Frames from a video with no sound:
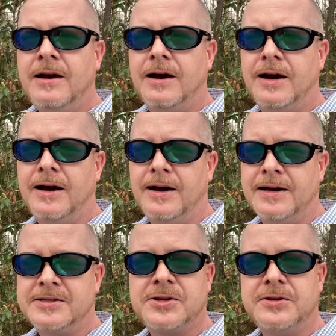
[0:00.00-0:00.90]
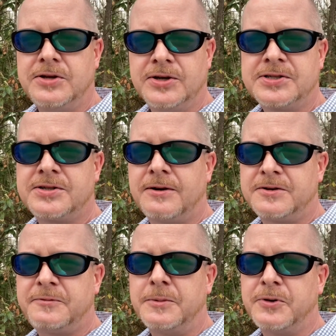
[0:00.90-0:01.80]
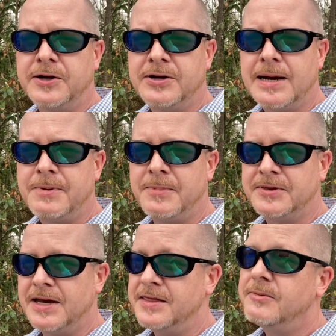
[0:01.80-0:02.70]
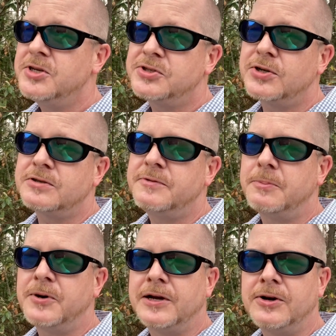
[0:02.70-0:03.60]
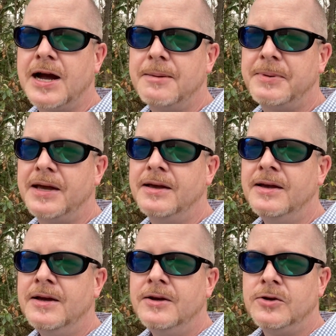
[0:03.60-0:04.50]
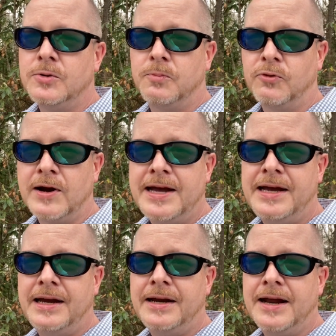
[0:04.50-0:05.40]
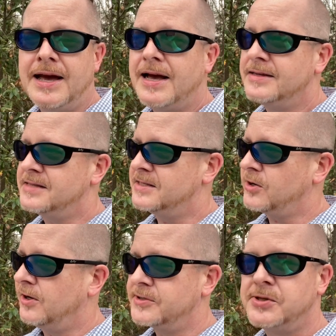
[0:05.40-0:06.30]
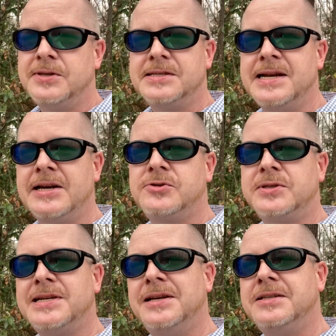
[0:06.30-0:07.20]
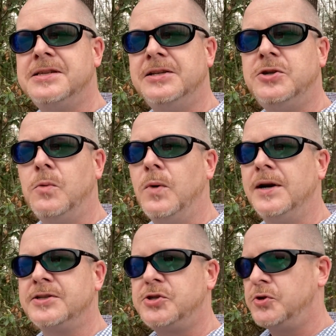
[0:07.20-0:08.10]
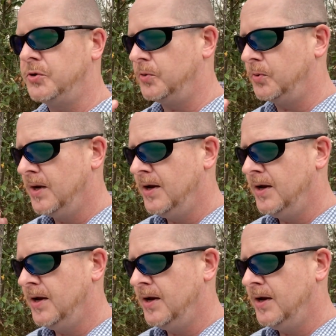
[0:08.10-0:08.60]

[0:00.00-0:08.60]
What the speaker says: And so you're going to start to feel pretty crappy about that. And then when you start to feel pretty crappy, your brain has this natural tendency to want to